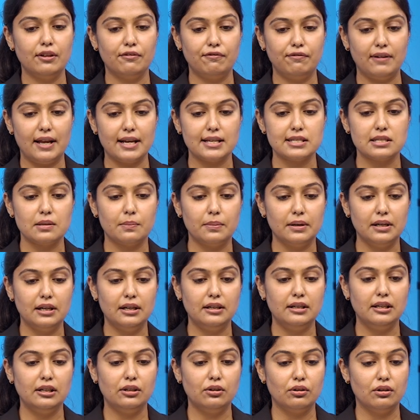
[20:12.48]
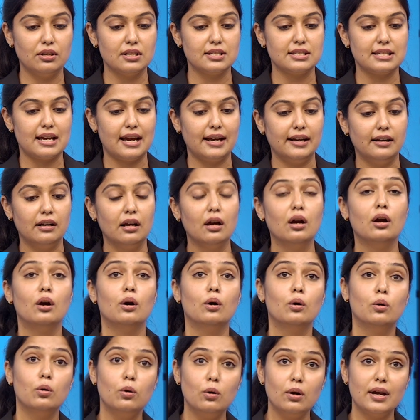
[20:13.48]
the flexibility to decide
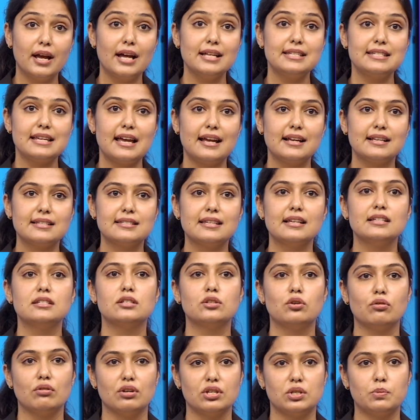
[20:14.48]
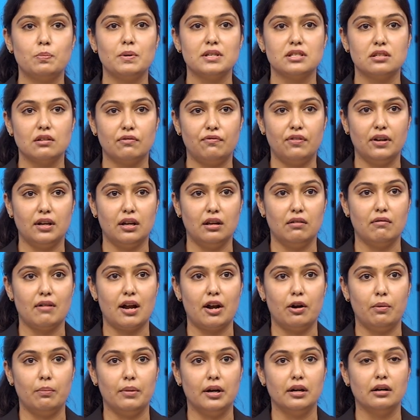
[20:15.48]
who gets access to a specific
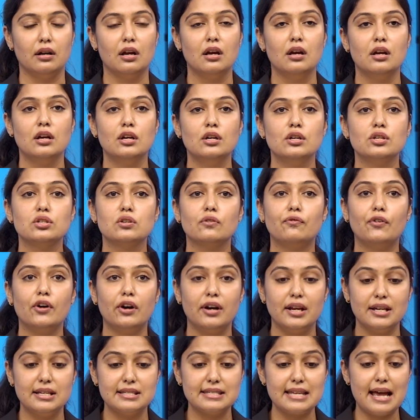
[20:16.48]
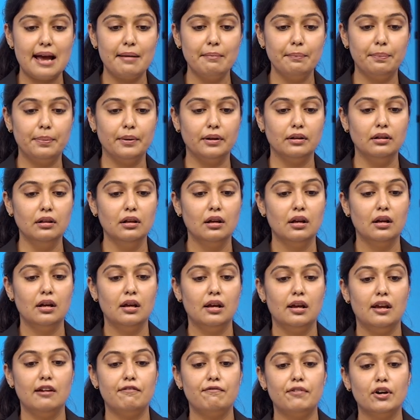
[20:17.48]
environment. So for example,
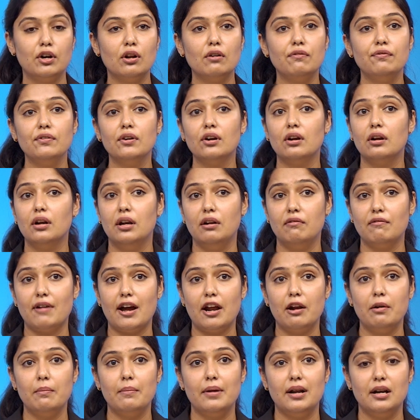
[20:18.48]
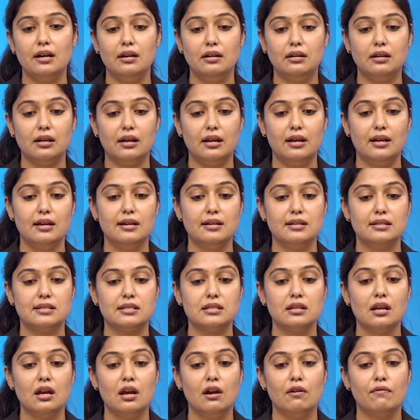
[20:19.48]
if one of your environment
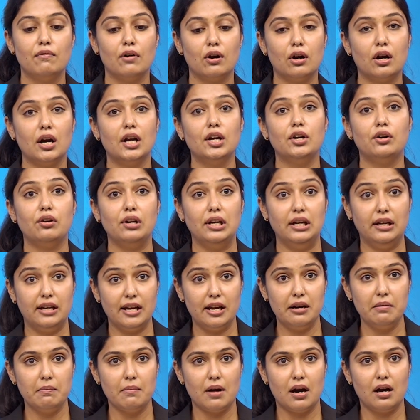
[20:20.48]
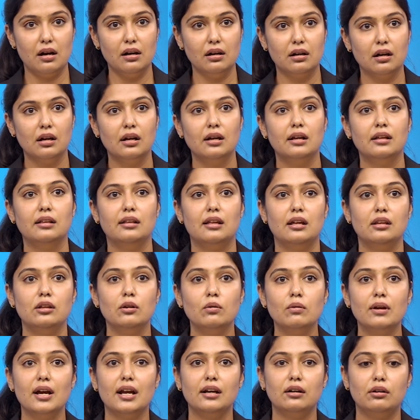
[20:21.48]
is for country Denmark, then
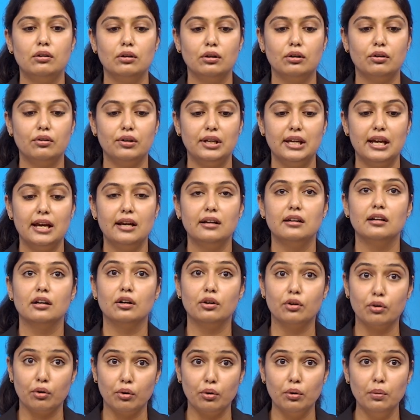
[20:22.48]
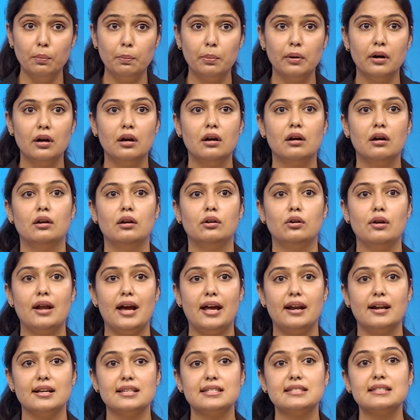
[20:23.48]
you get to create a group
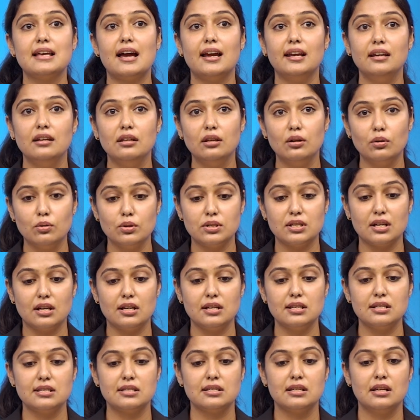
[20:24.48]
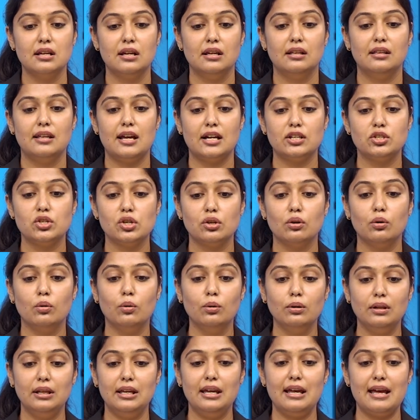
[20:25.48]
and assign users that should
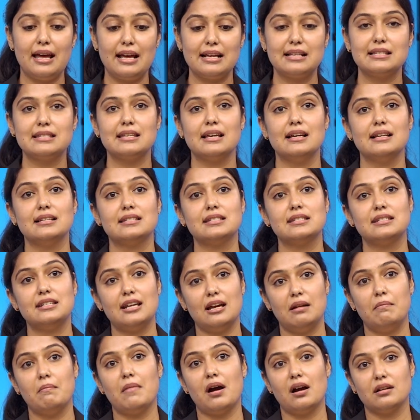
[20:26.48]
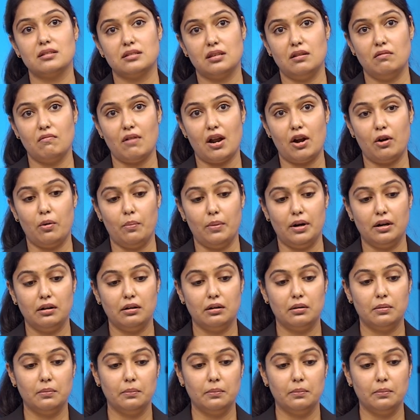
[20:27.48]
only access Denmark's environment.